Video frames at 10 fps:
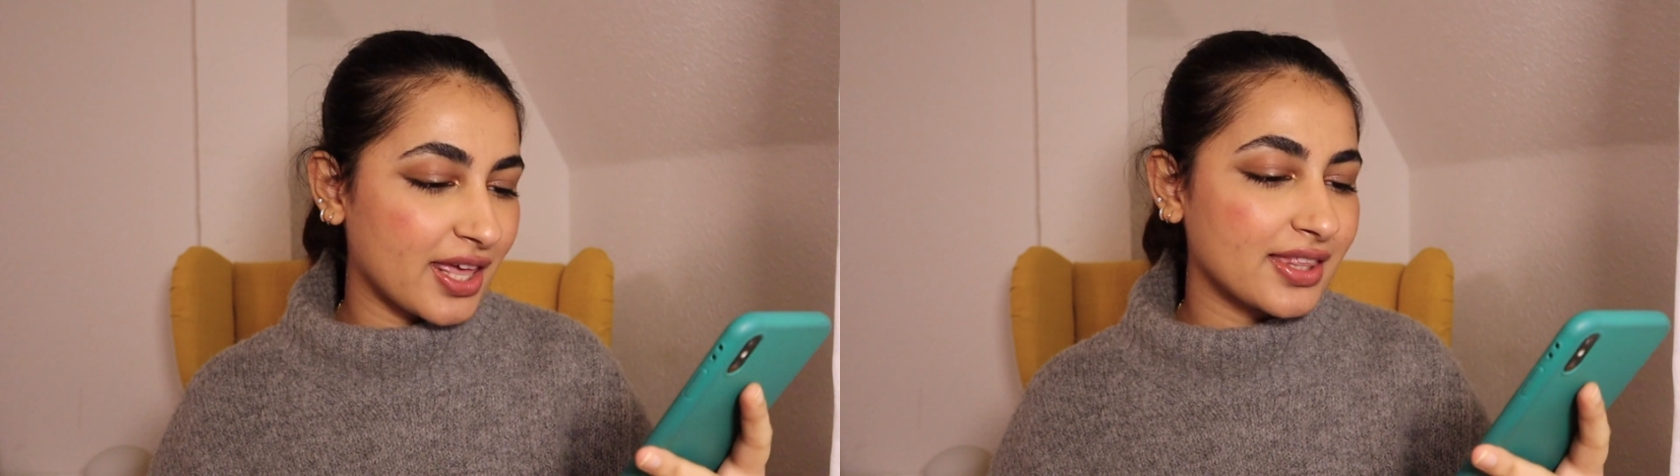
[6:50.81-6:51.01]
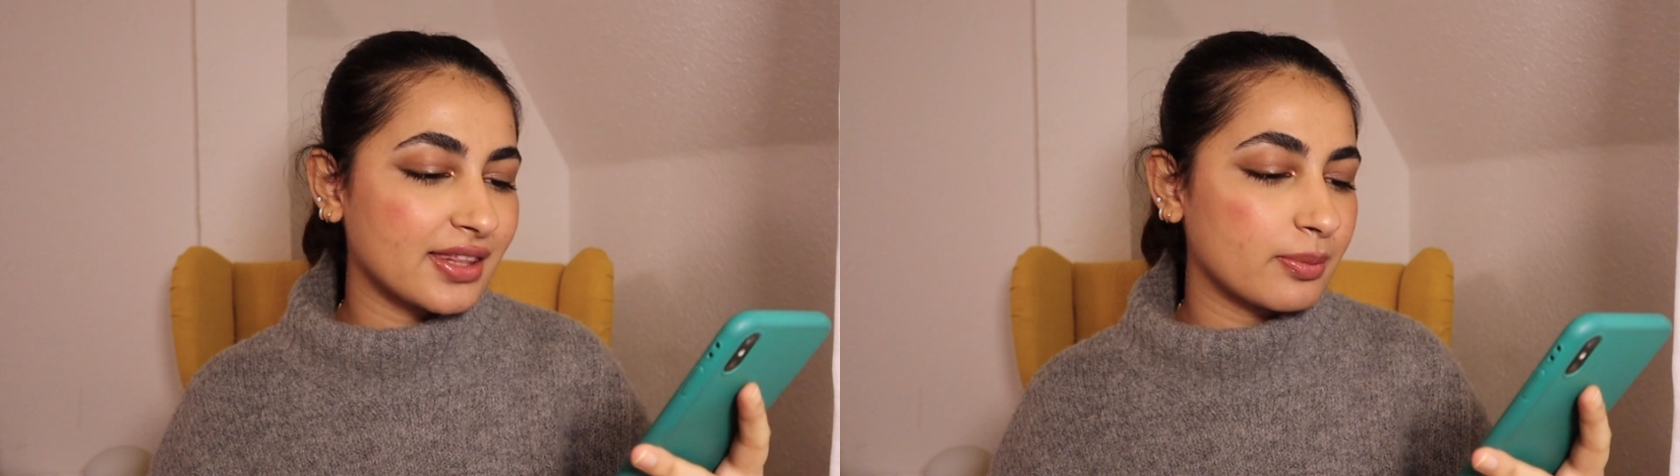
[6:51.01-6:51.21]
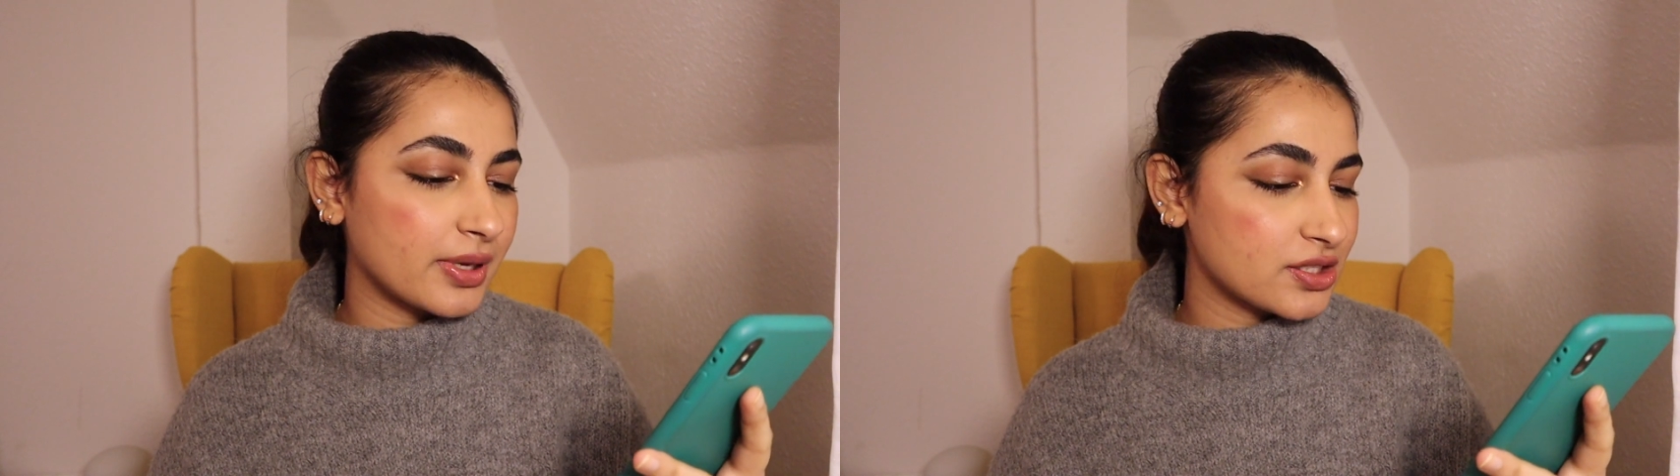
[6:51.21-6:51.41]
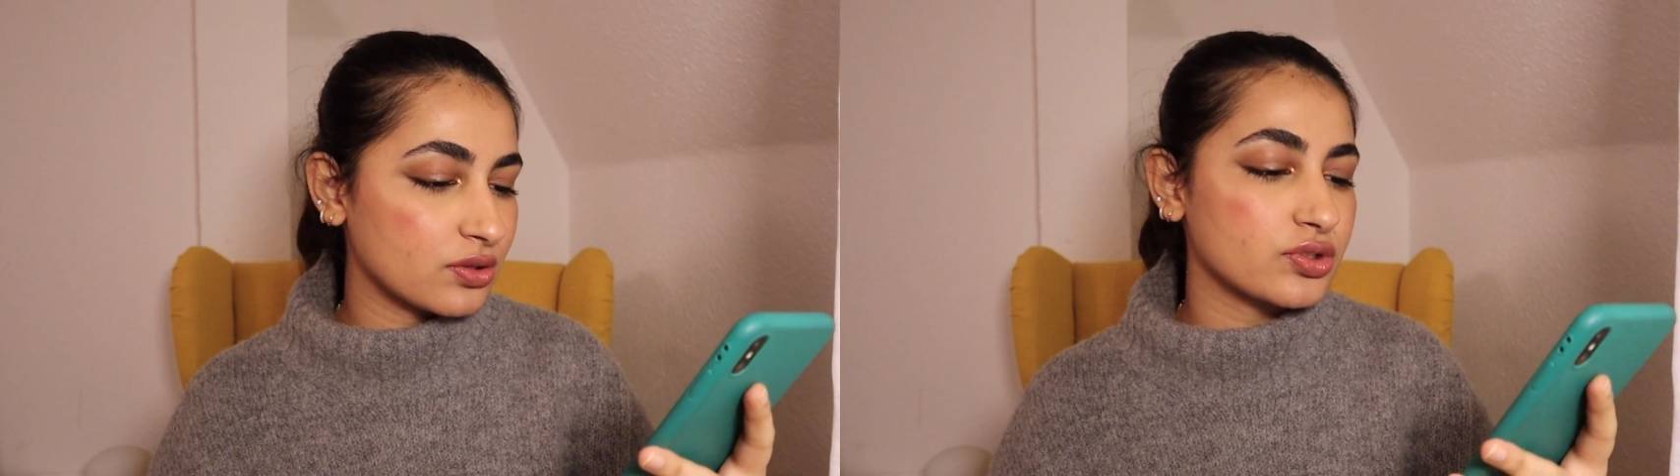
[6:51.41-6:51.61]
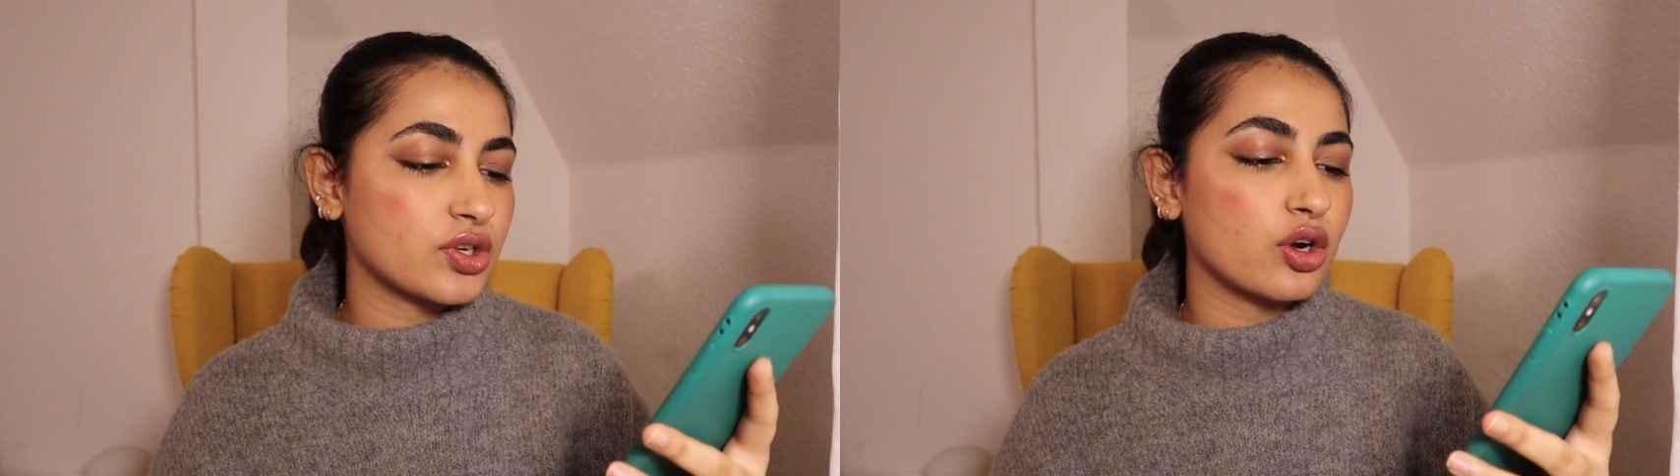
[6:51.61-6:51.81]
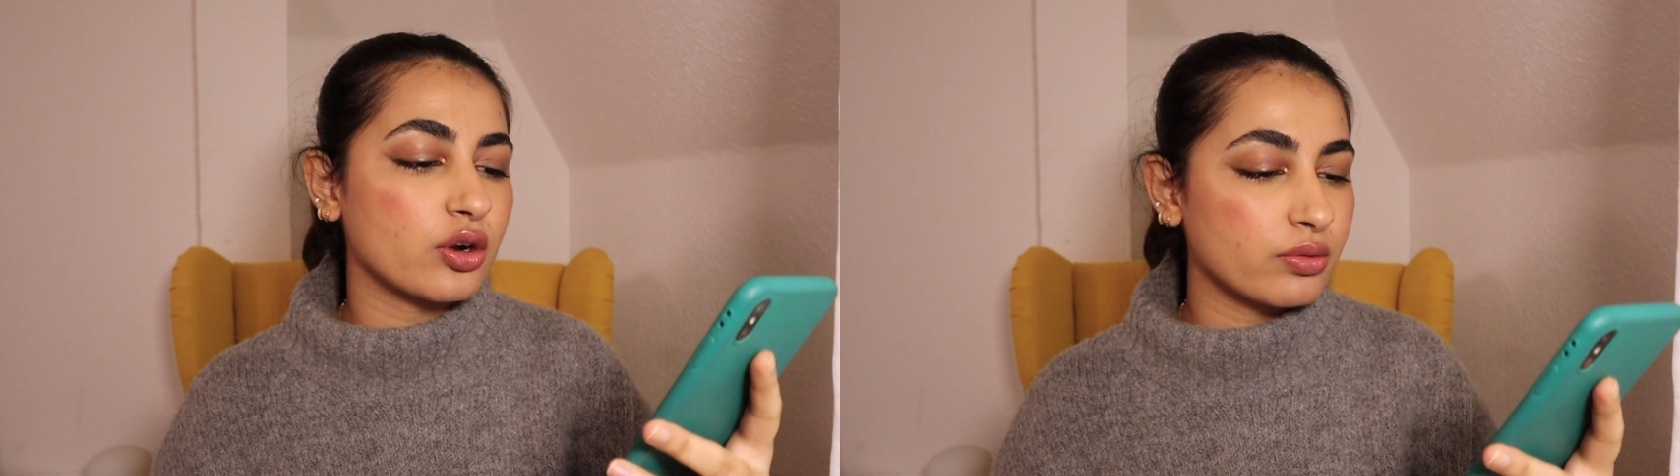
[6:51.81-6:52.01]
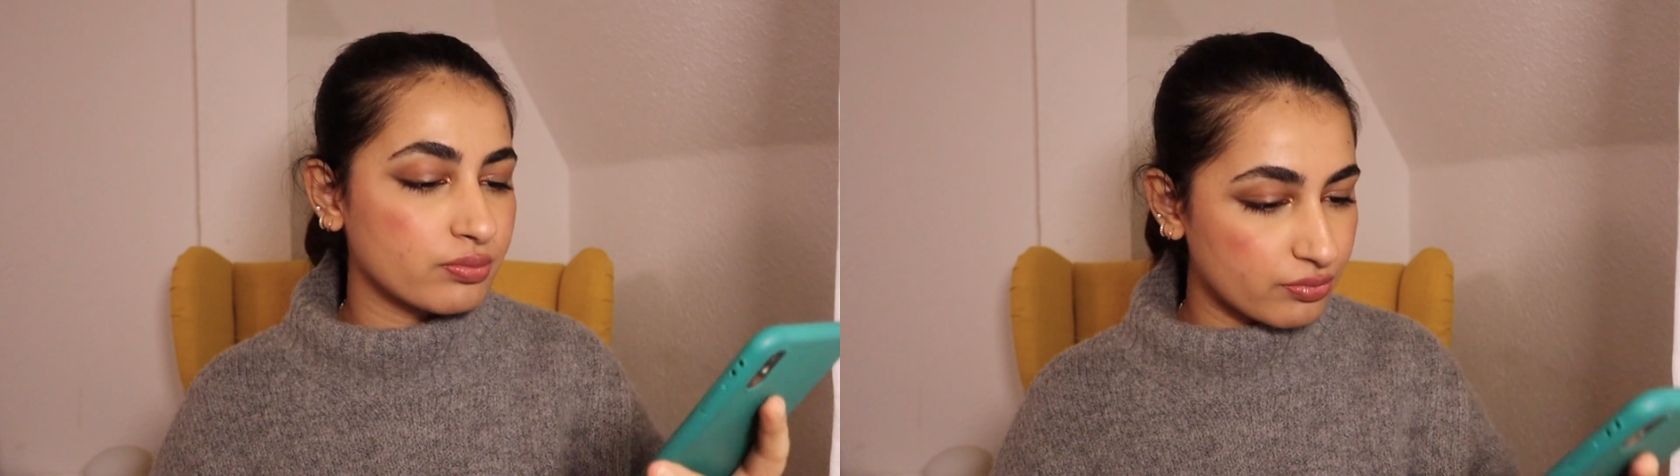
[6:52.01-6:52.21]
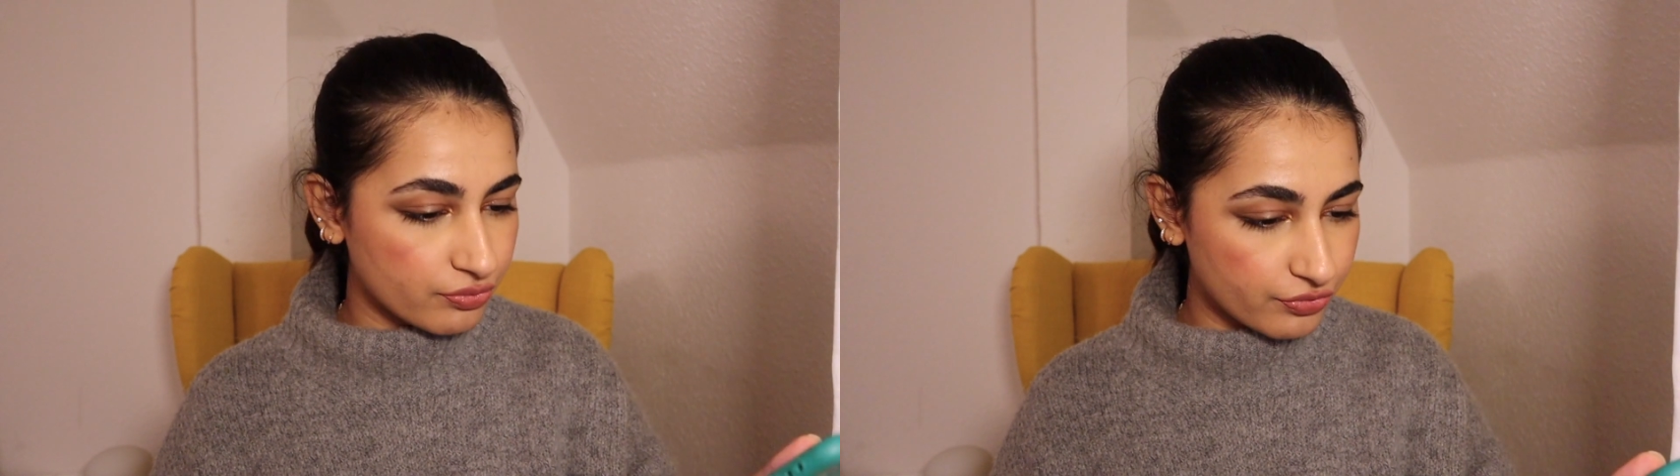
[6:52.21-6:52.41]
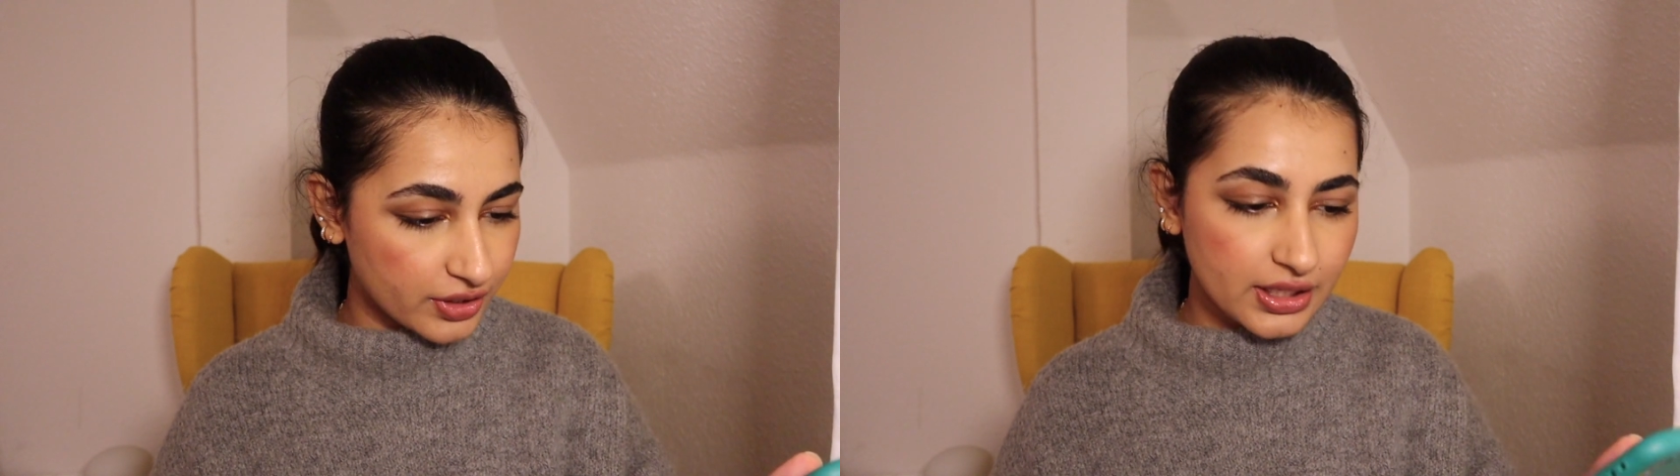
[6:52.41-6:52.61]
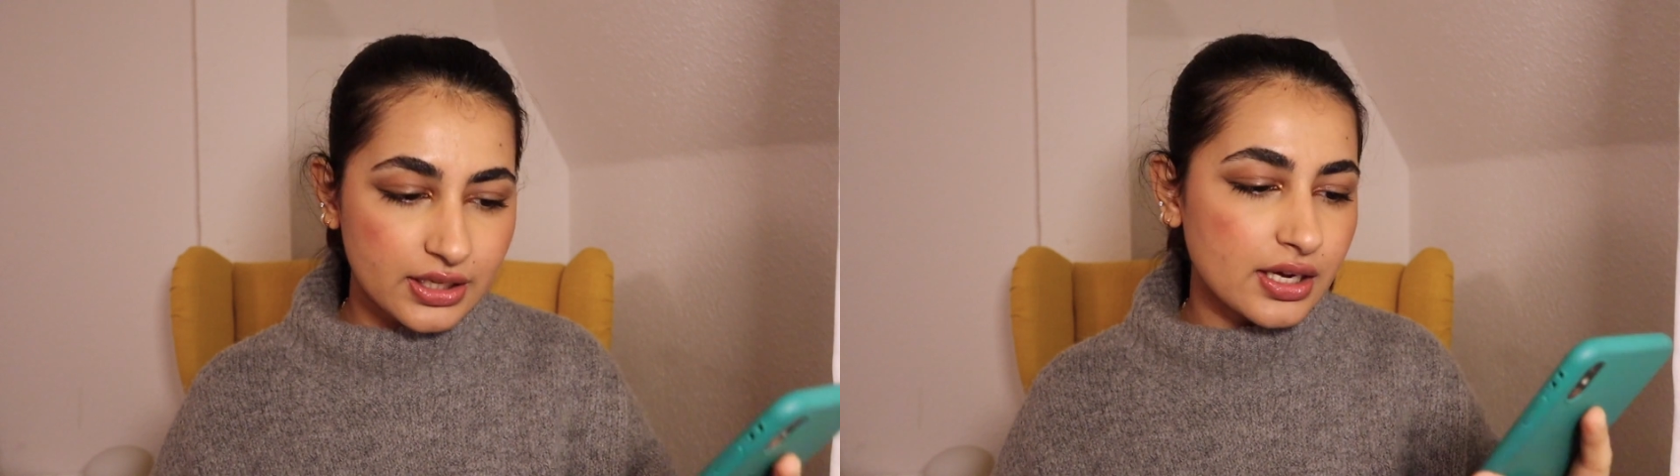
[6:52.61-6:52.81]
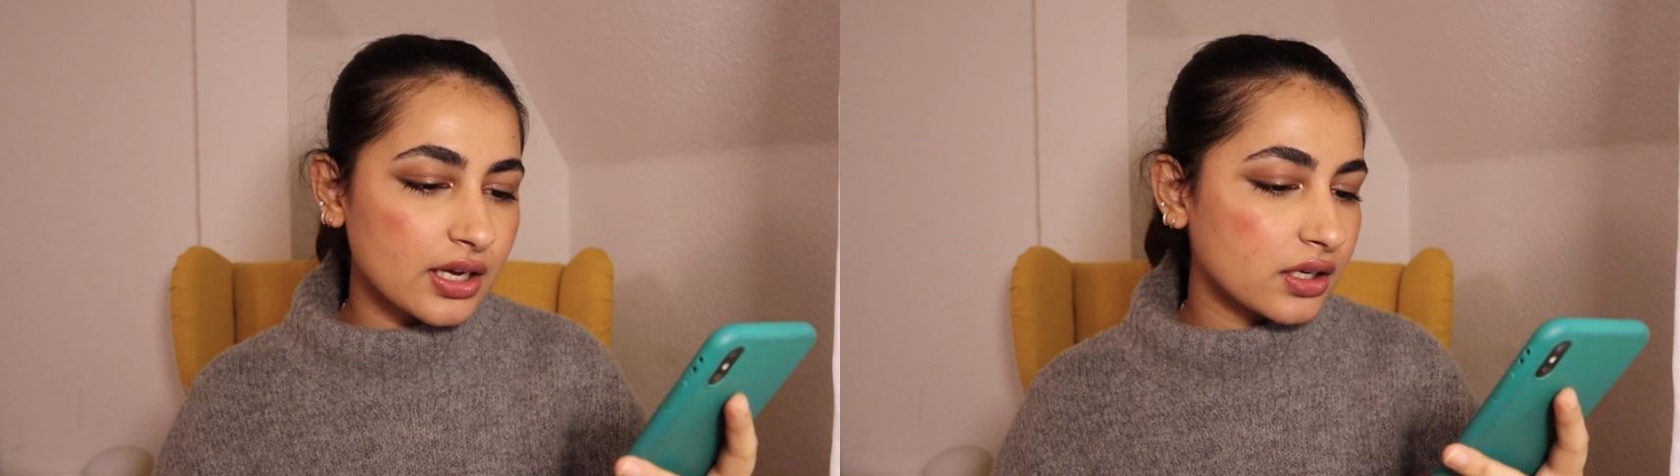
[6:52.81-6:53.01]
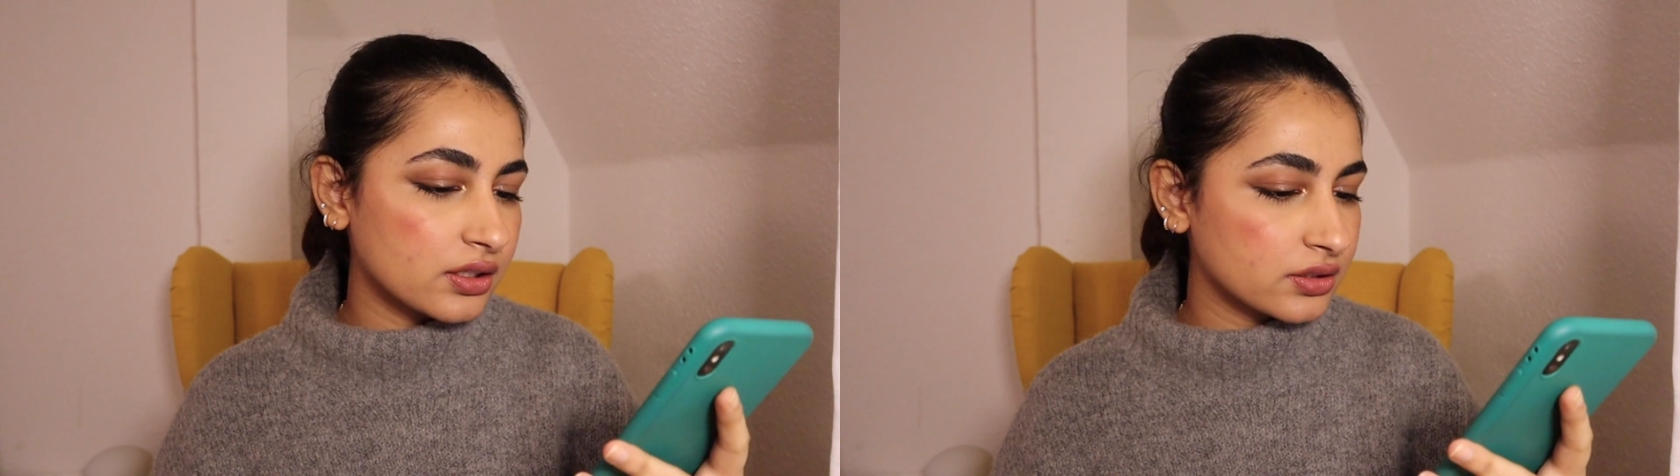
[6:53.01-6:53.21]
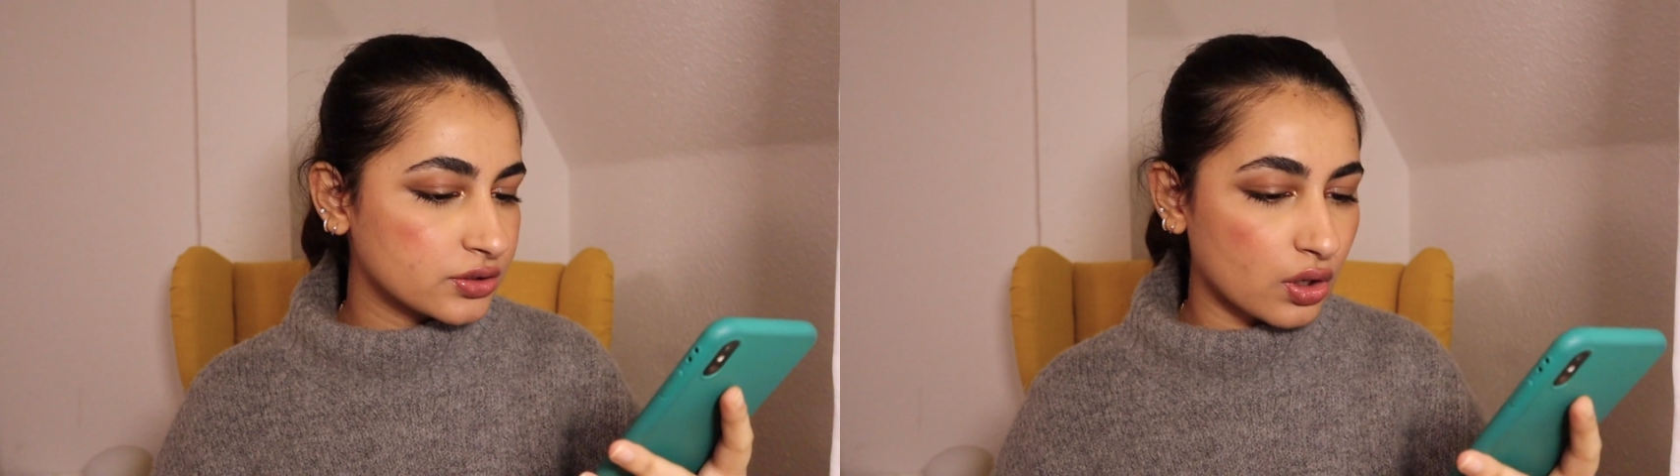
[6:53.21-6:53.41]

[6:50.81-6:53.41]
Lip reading: and then the base notes are vanilla,